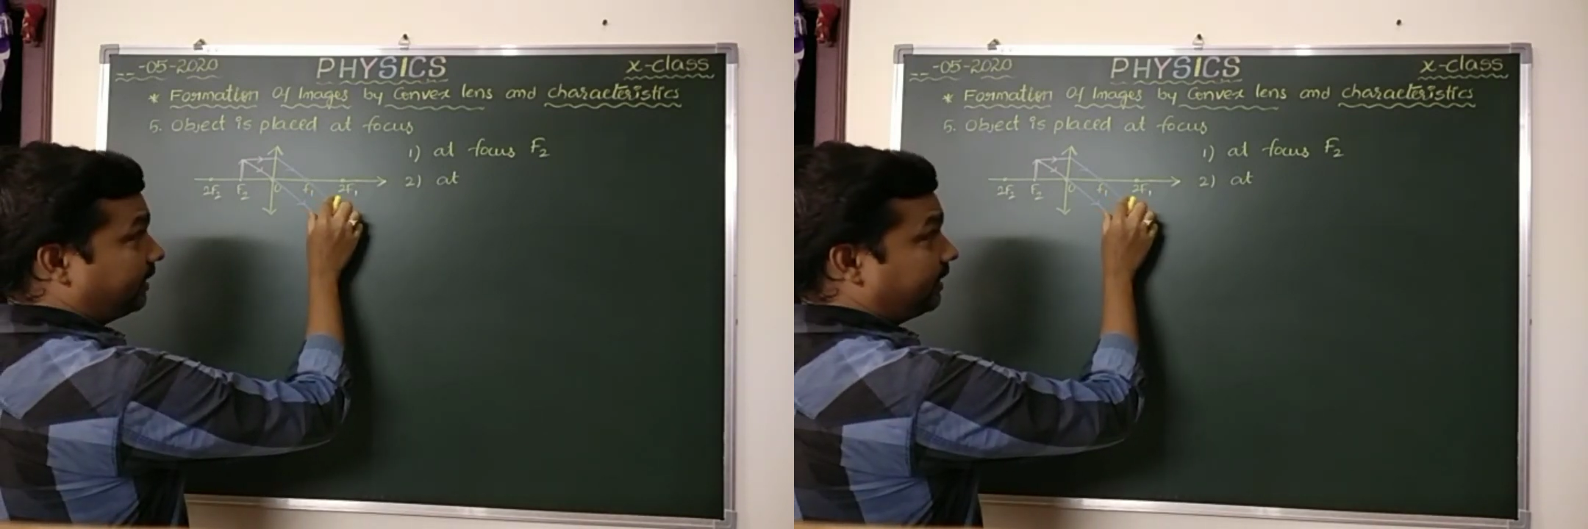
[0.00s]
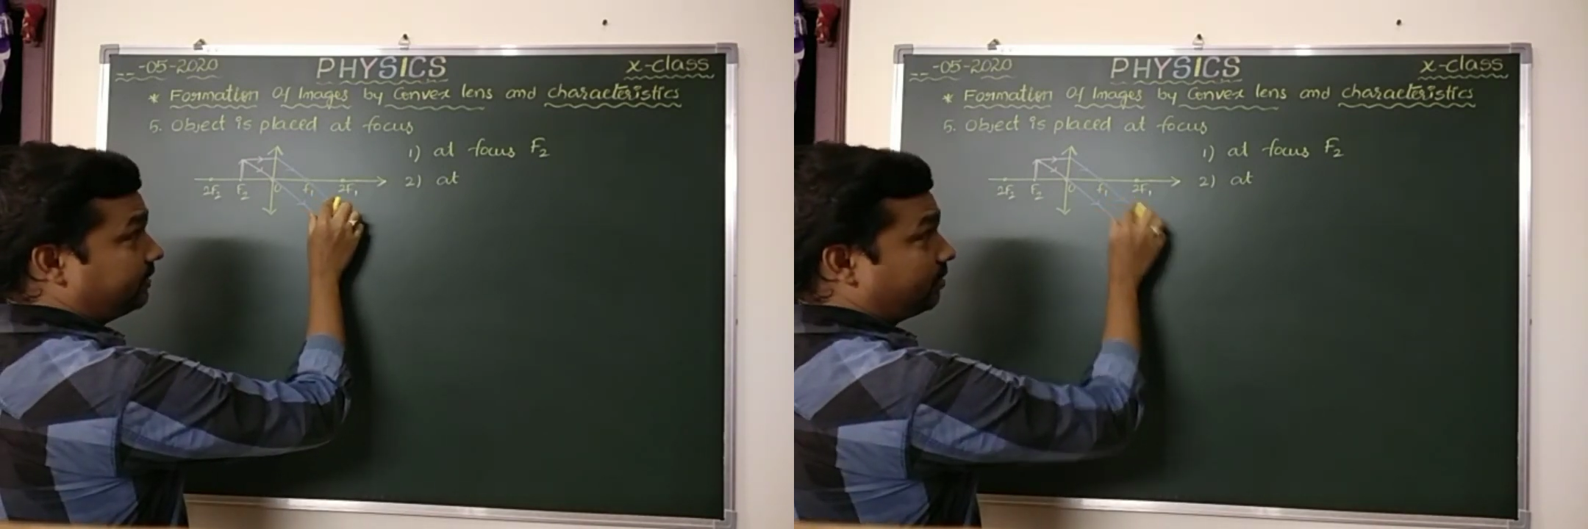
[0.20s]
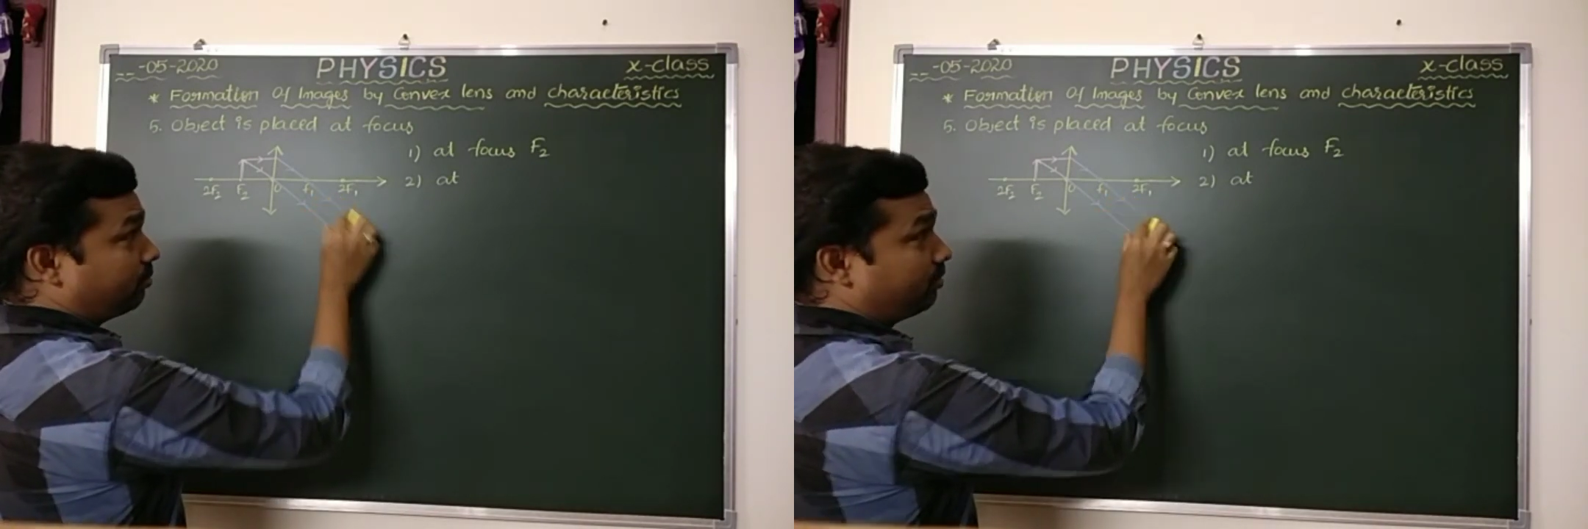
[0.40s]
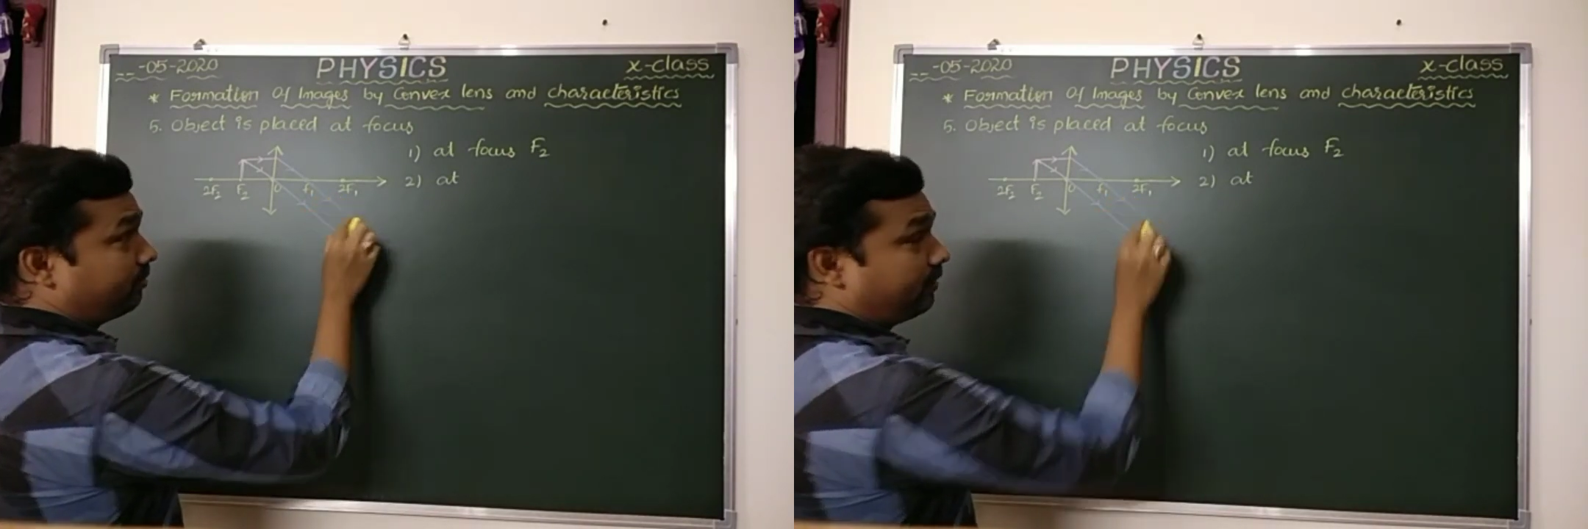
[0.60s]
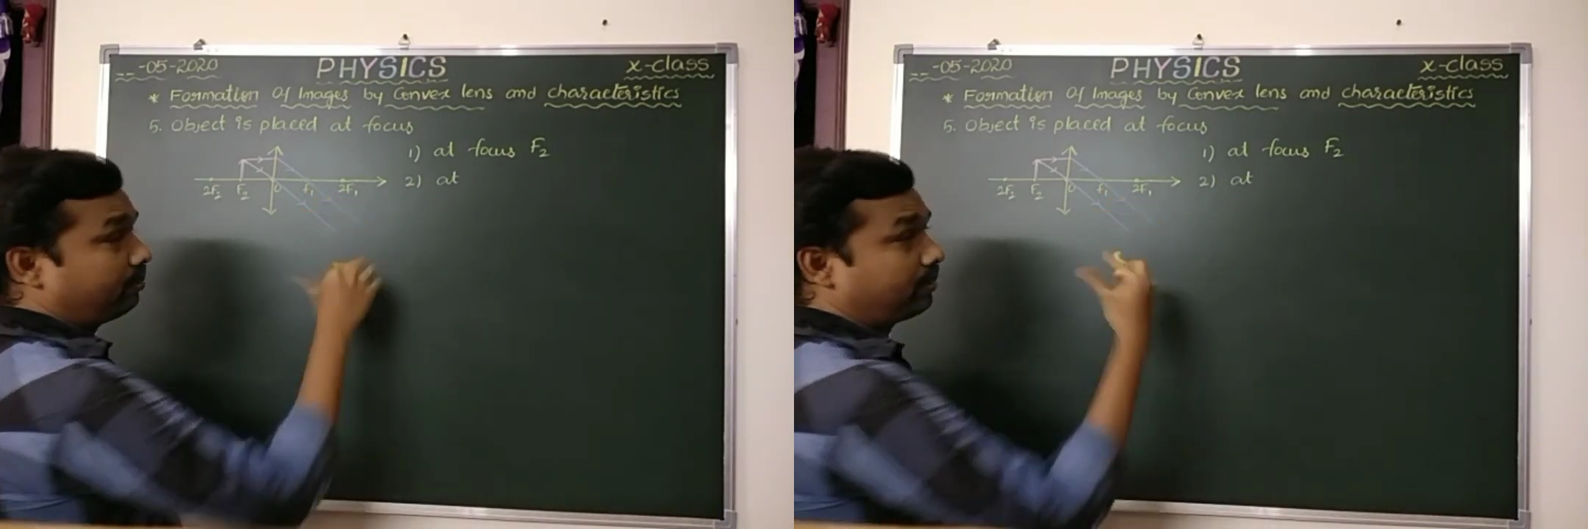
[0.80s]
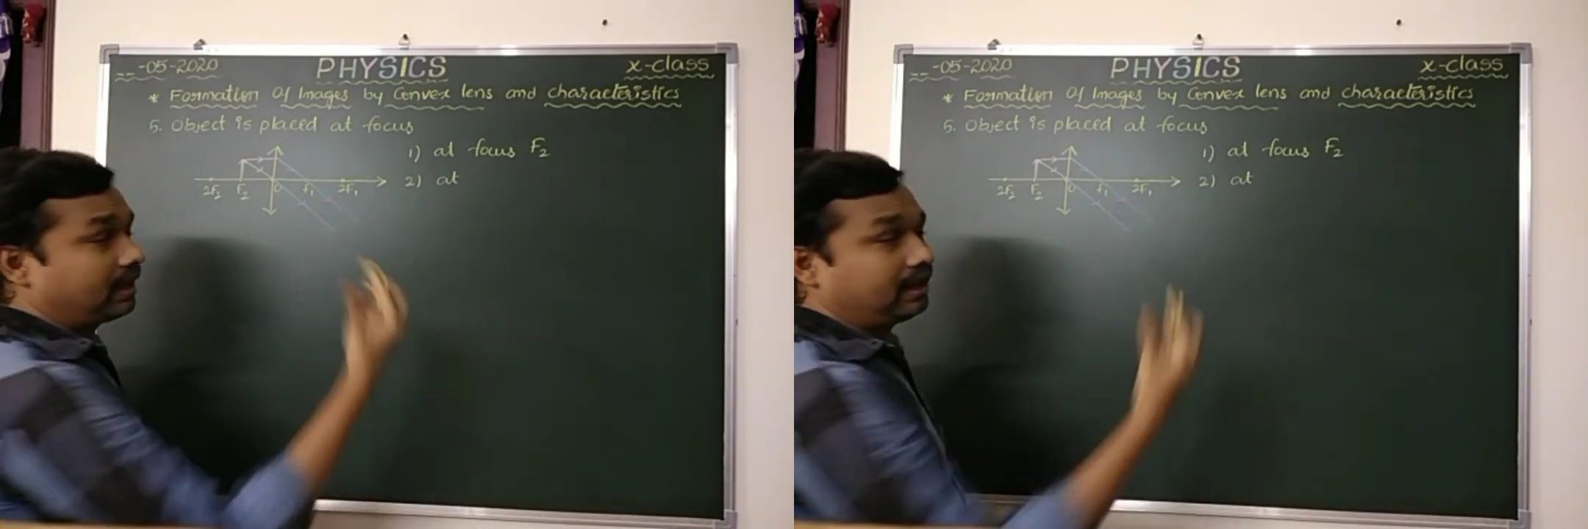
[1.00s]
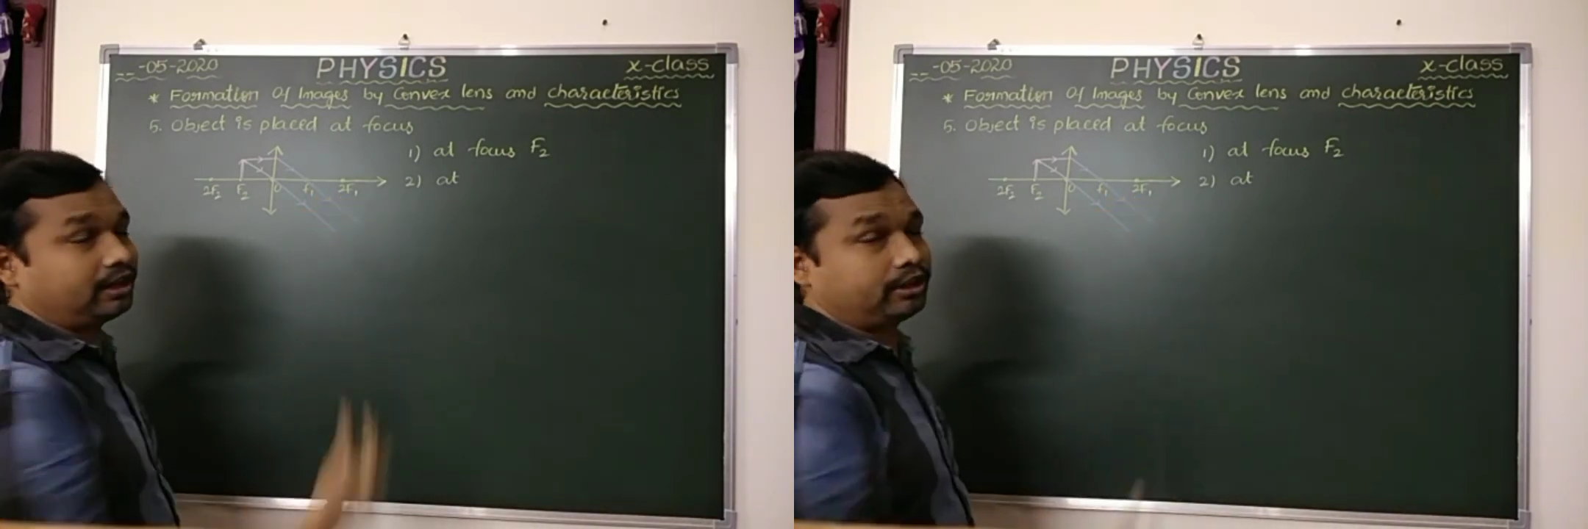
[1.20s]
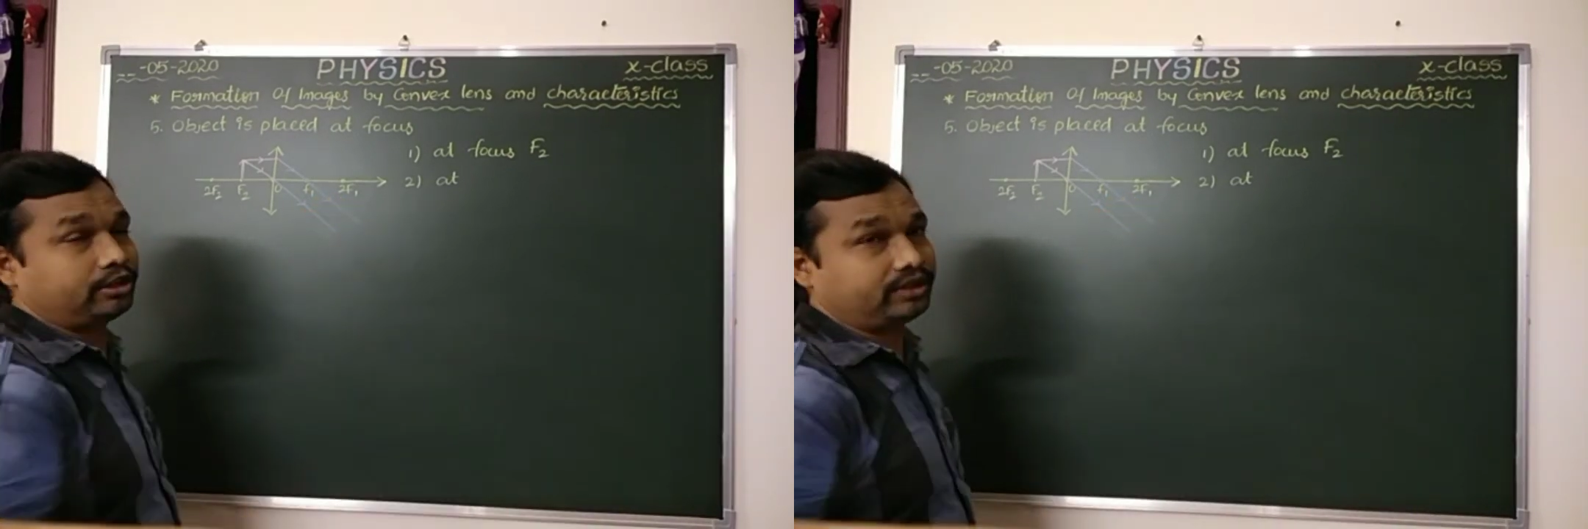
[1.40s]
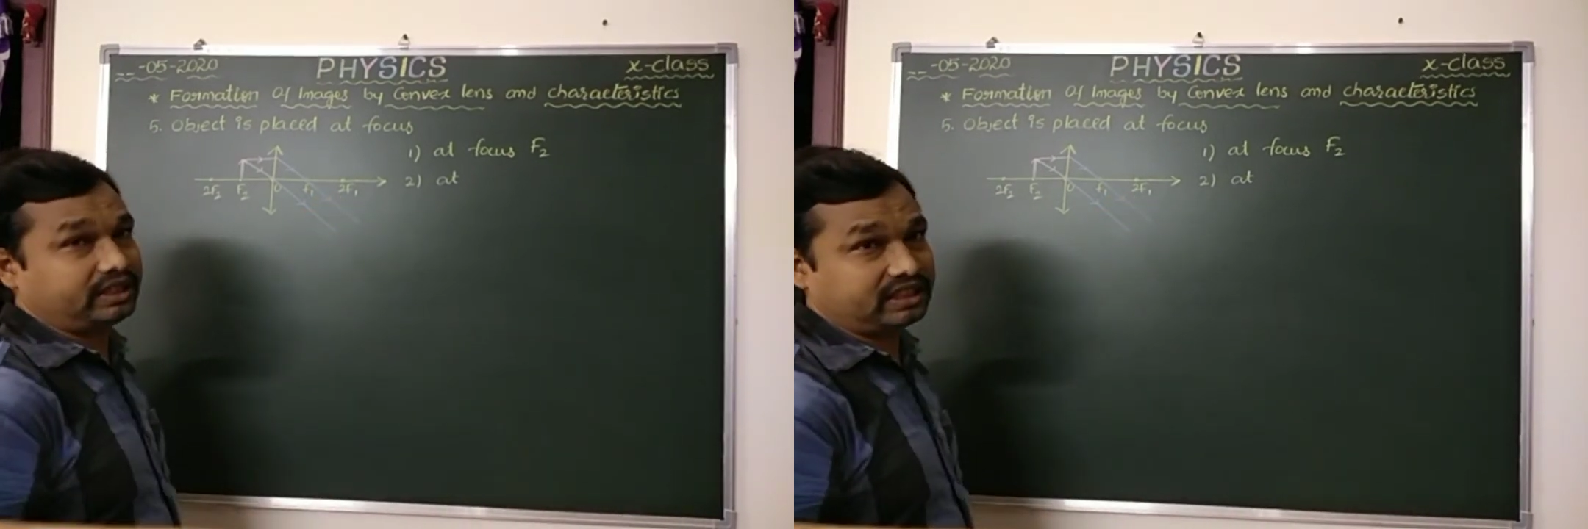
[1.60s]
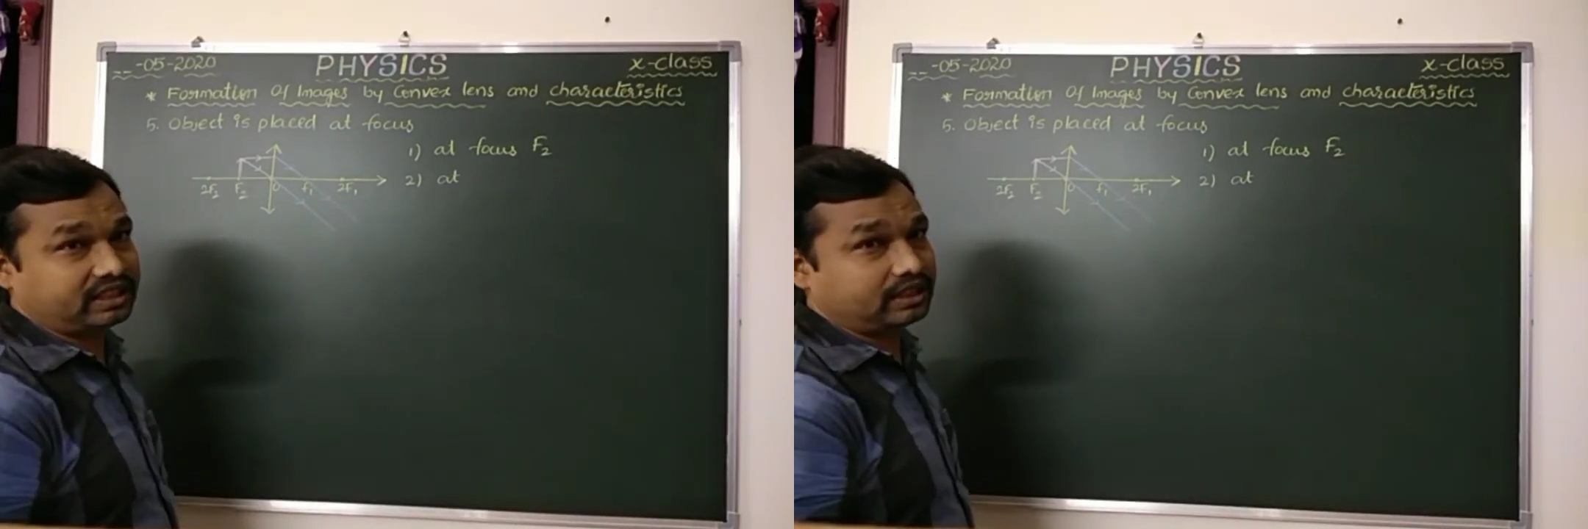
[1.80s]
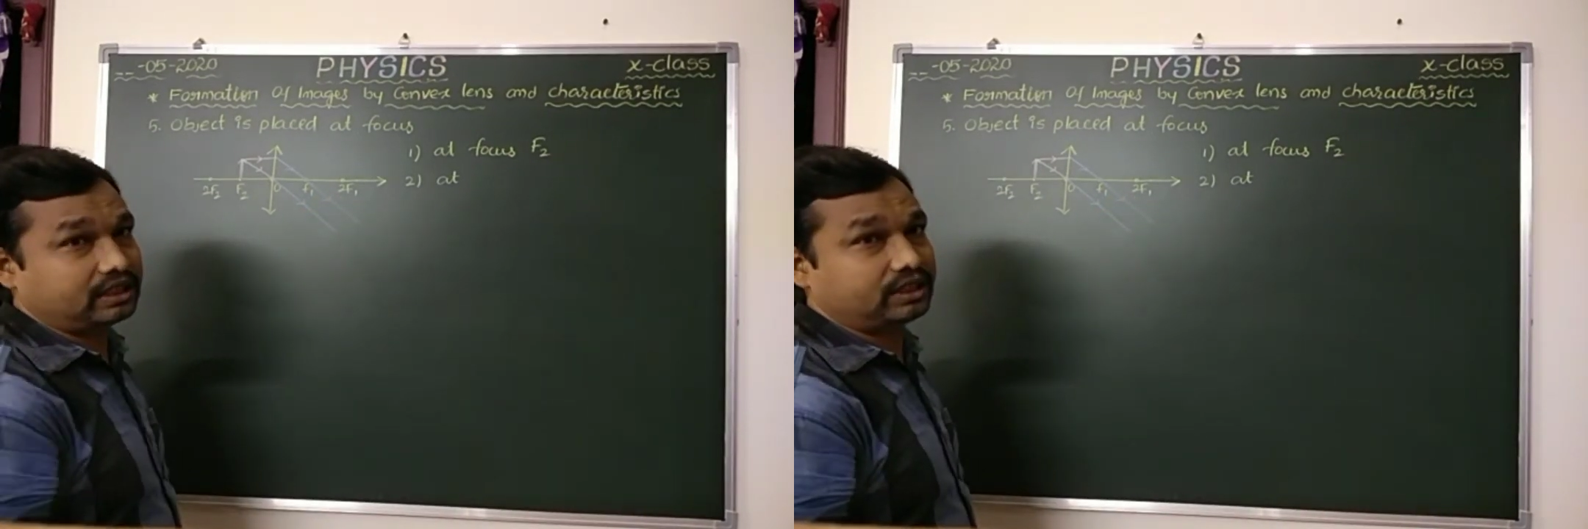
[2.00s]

rays are moving parallel to each other,